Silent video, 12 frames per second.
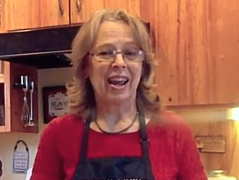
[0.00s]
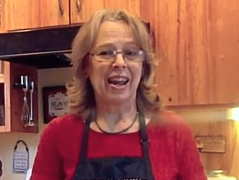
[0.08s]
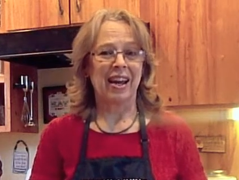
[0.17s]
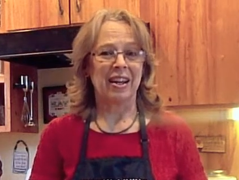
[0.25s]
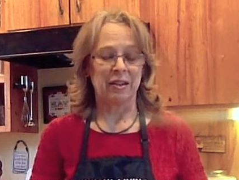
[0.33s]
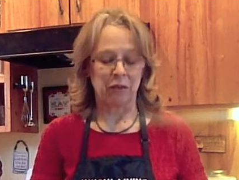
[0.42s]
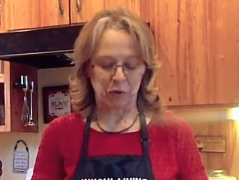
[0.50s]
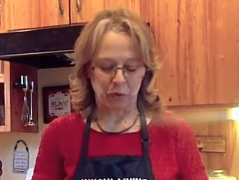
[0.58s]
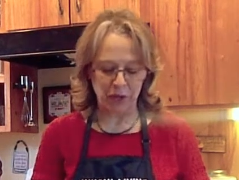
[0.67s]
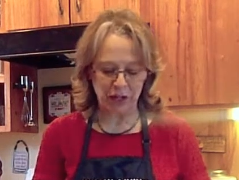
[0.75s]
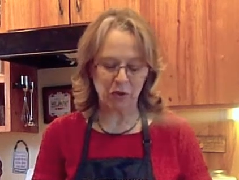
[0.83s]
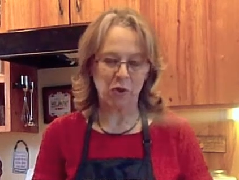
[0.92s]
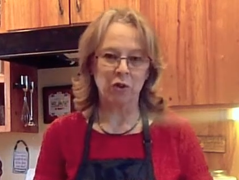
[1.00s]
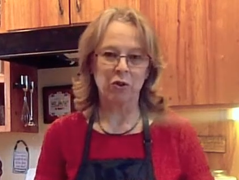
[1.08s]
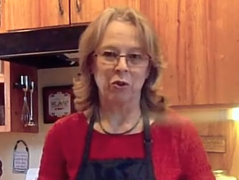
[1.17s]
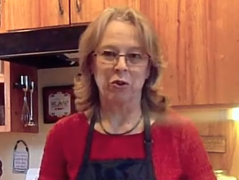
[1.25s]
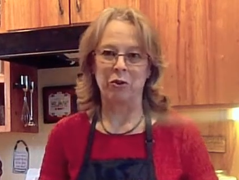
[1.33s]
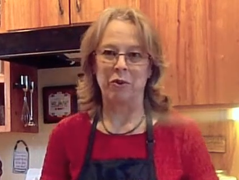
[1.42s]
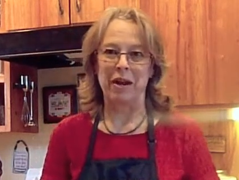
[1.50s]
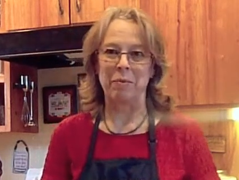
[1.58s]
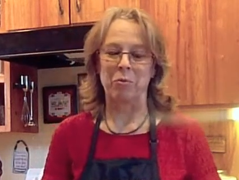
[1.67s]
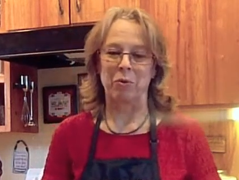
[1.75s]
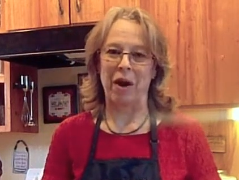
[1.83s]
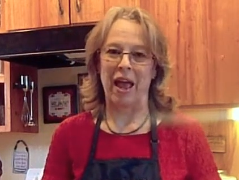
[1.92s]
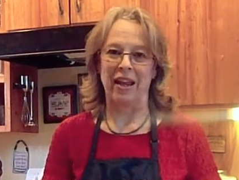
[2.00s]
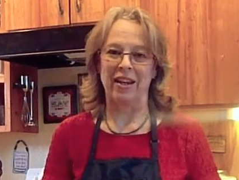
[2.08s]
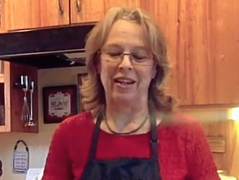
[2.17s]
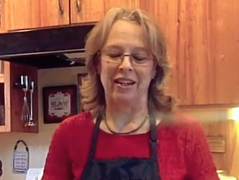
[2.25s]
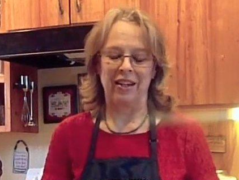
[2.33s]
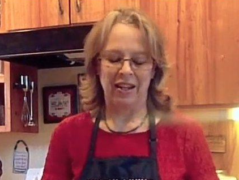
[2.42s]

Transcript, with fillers: And week old whole grain bread